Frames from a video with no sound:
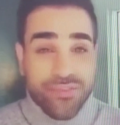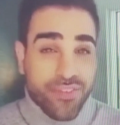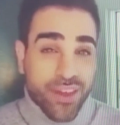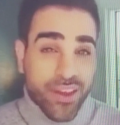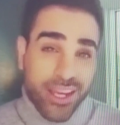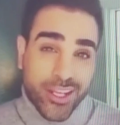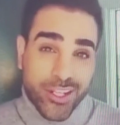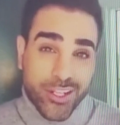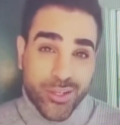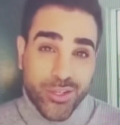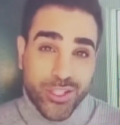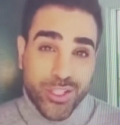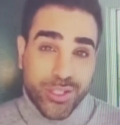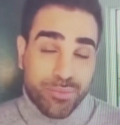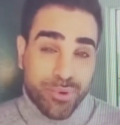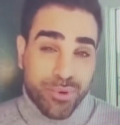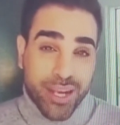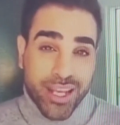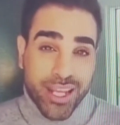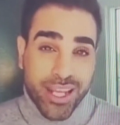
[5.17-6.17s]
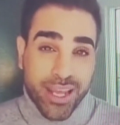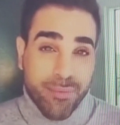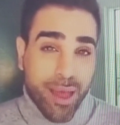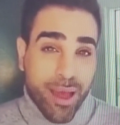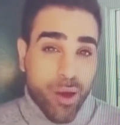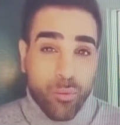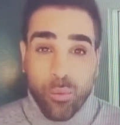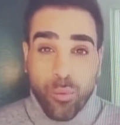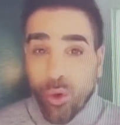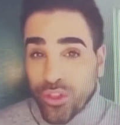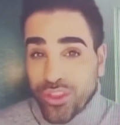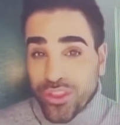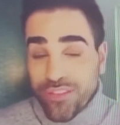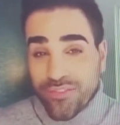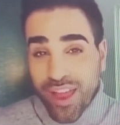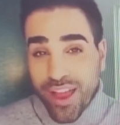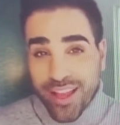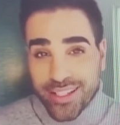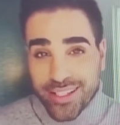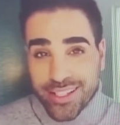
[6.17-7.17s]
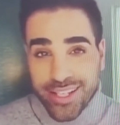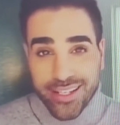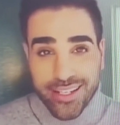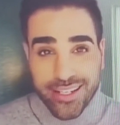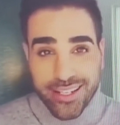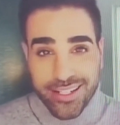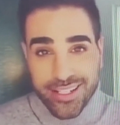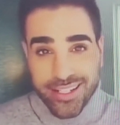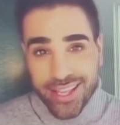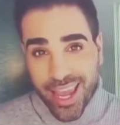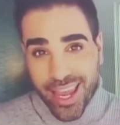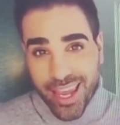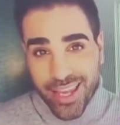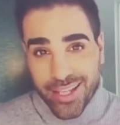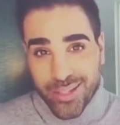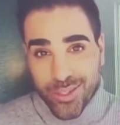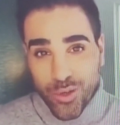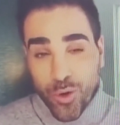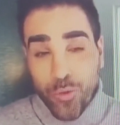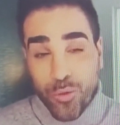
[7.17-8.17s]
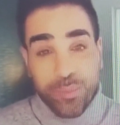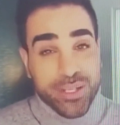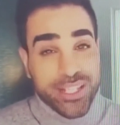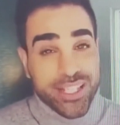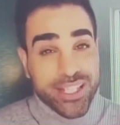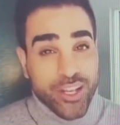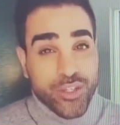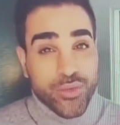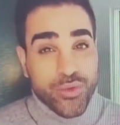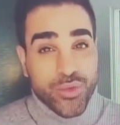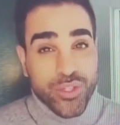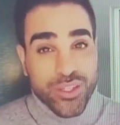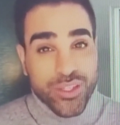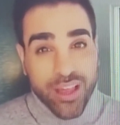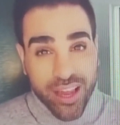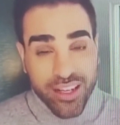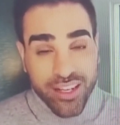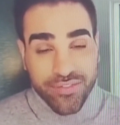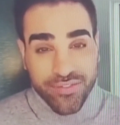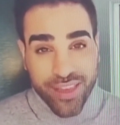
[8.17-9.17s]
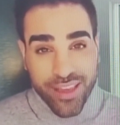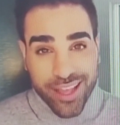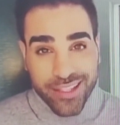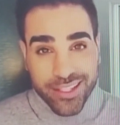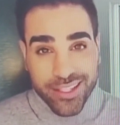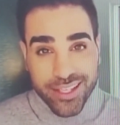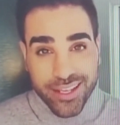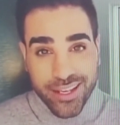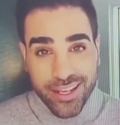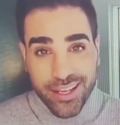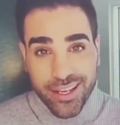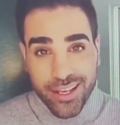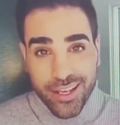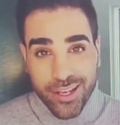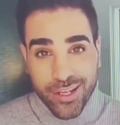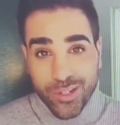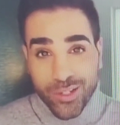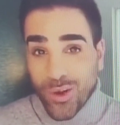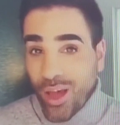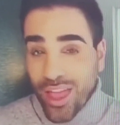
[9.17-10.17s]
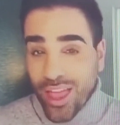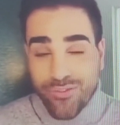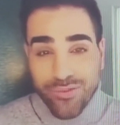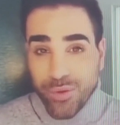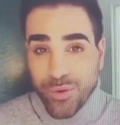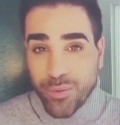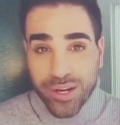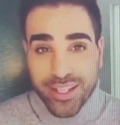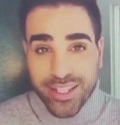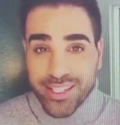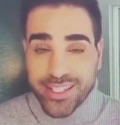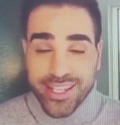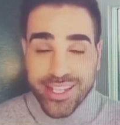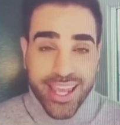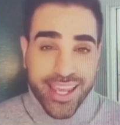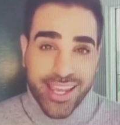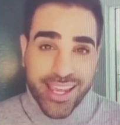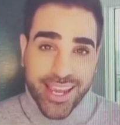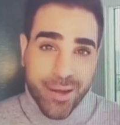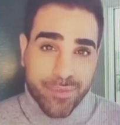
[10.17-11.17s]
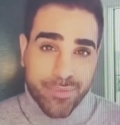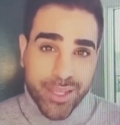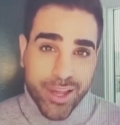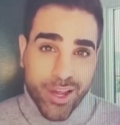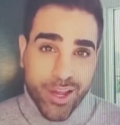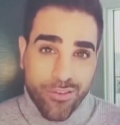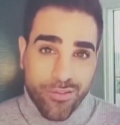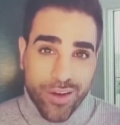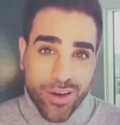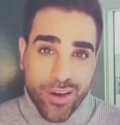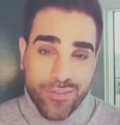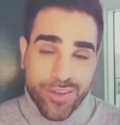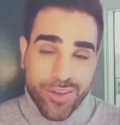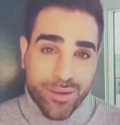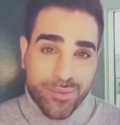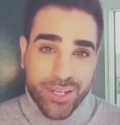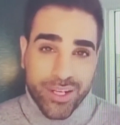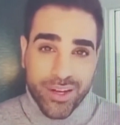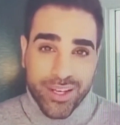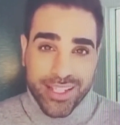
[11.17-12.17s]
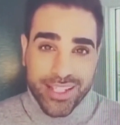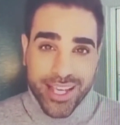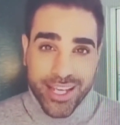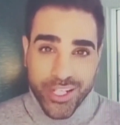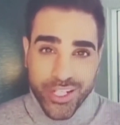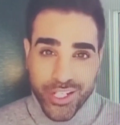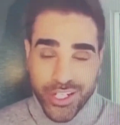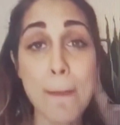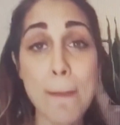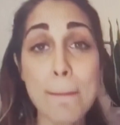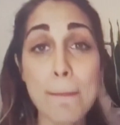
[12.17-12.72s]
fake news spreading about what the vaccine contained or potential side effects, not everyone is taking up the offer of immunisation.